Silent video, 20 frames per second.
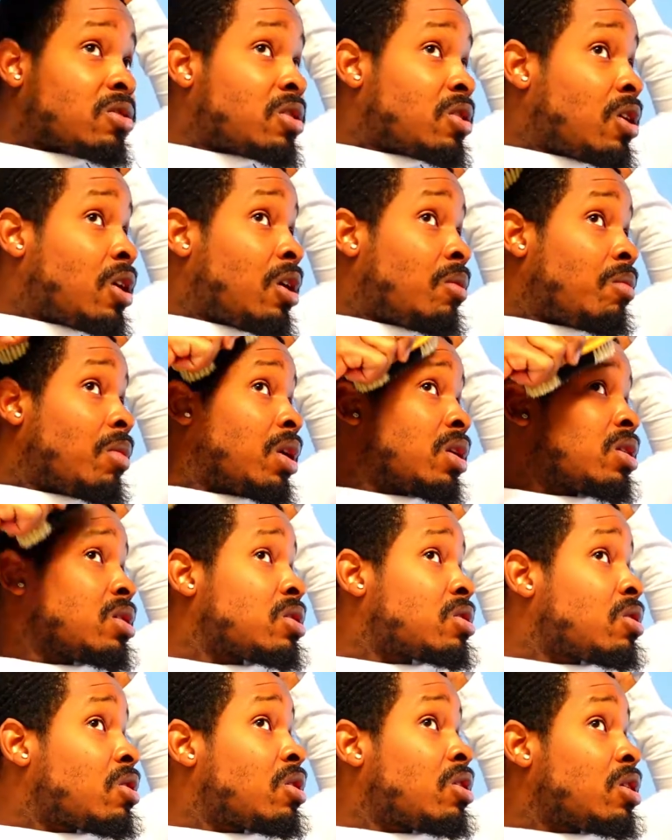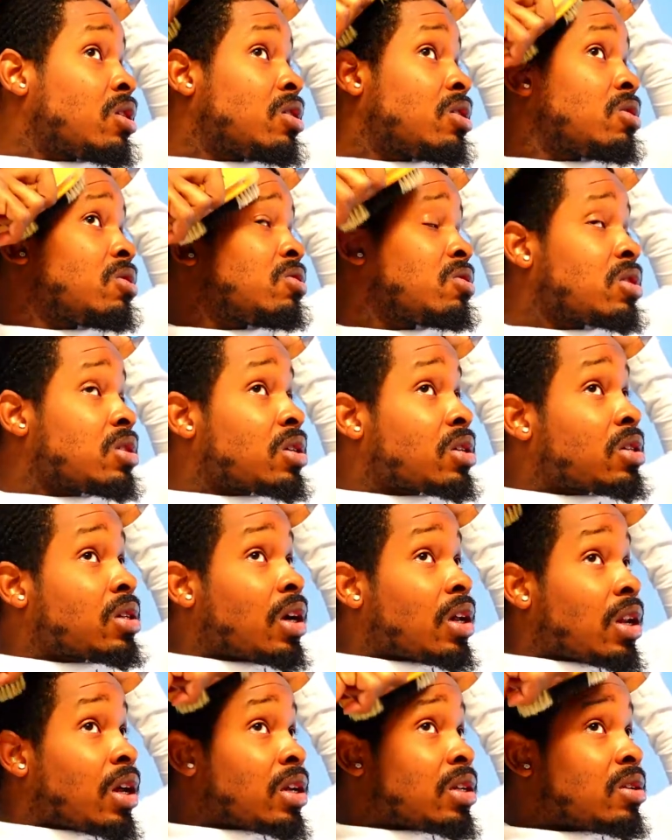So I'm about to start using it because I
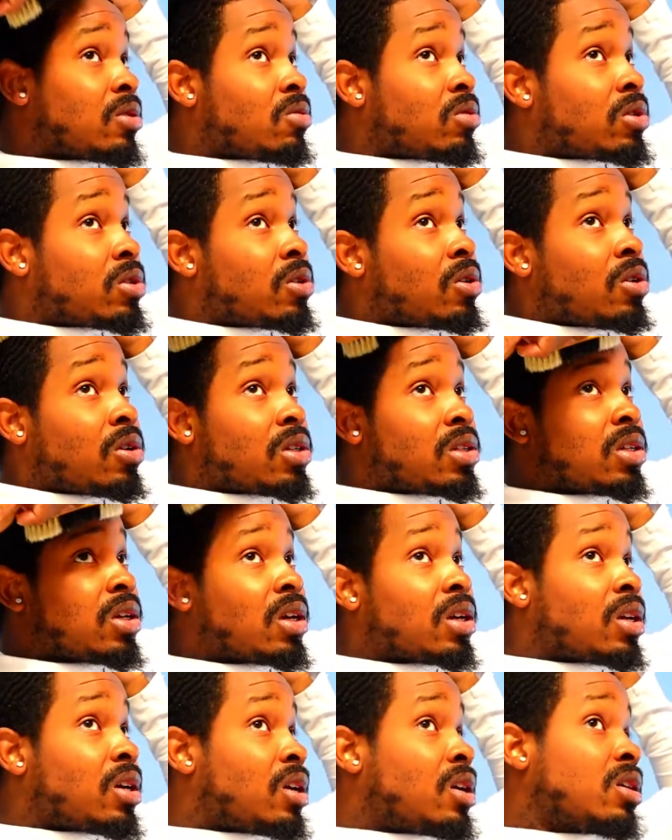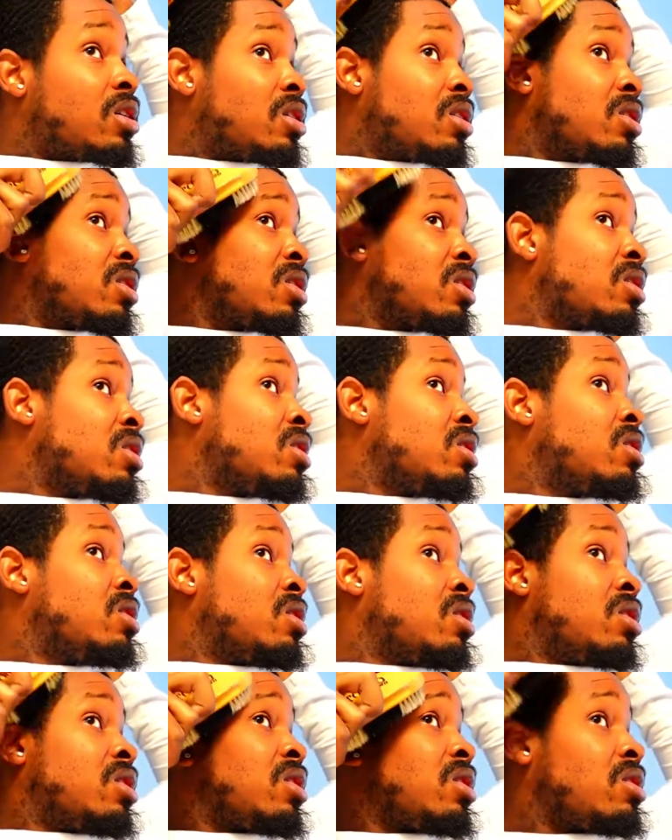like the results I got.
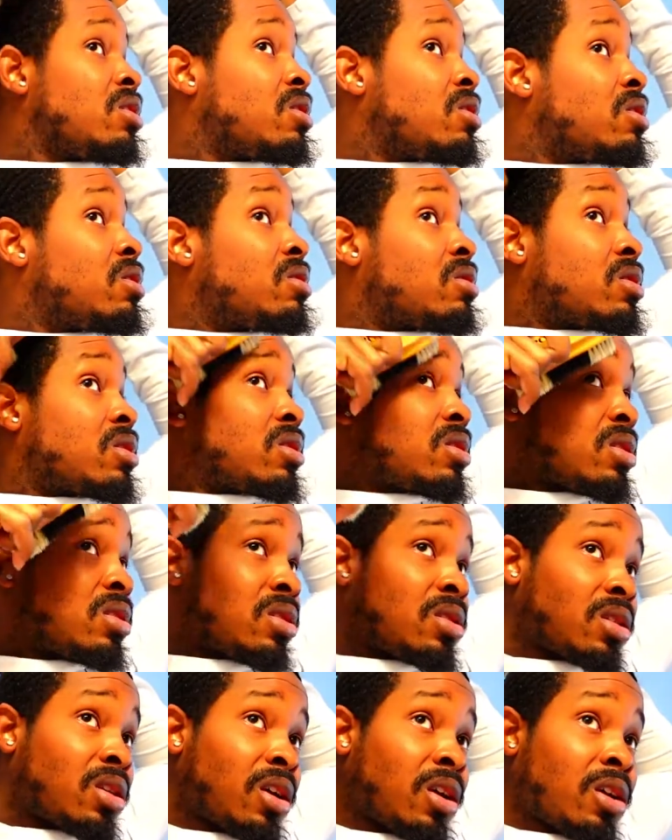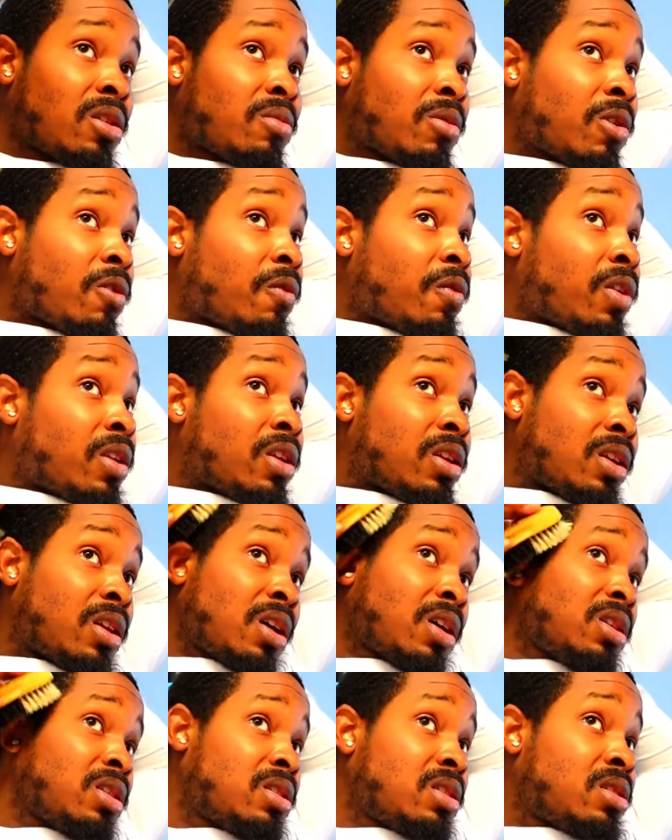You know what I'm saying? I came out feeling
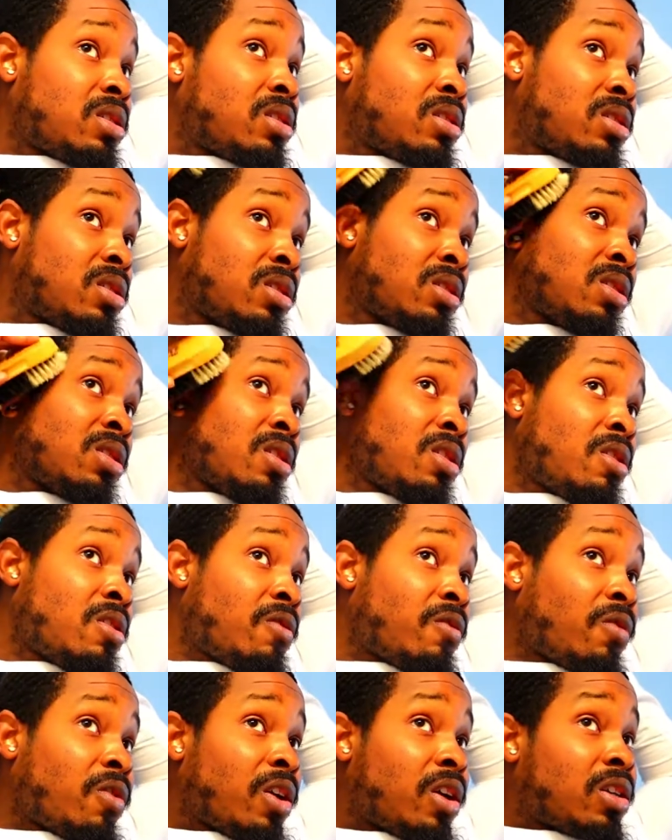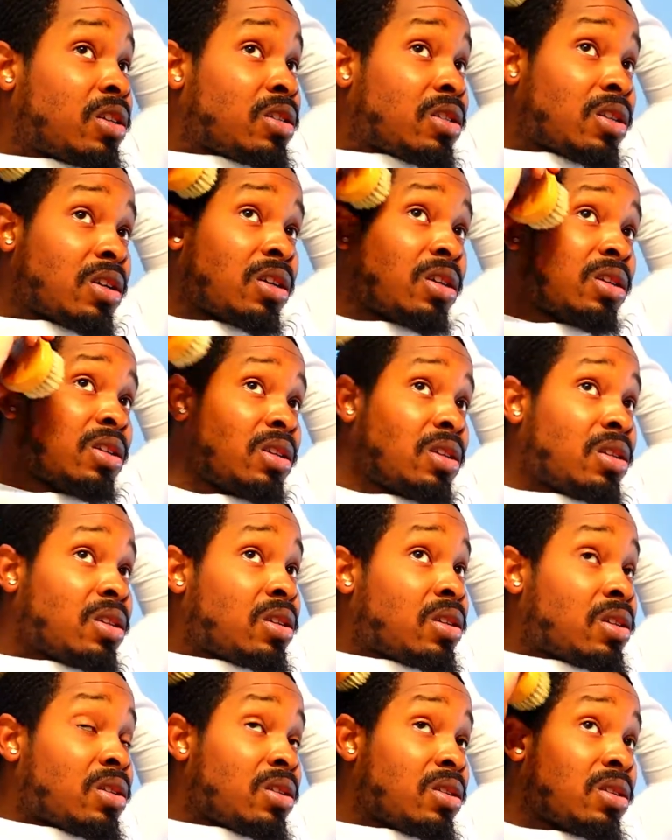nice and fresh and clean.